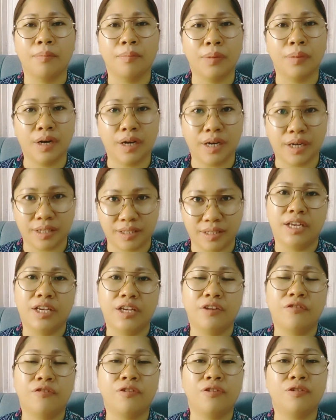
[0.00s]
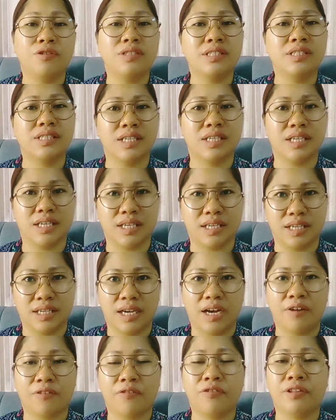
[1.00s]
But if you
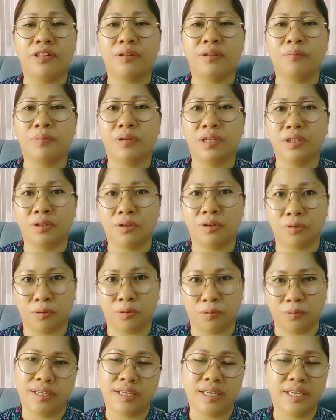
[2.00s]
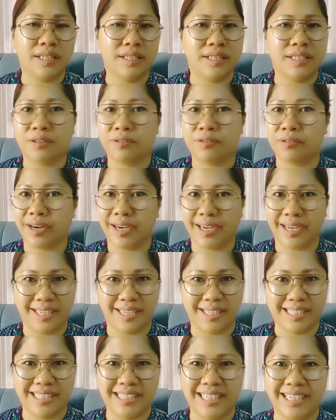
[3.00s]
see a Filipino eating
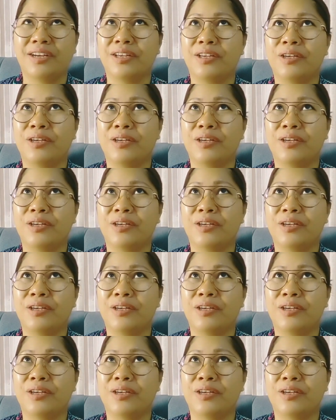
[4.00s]
rice,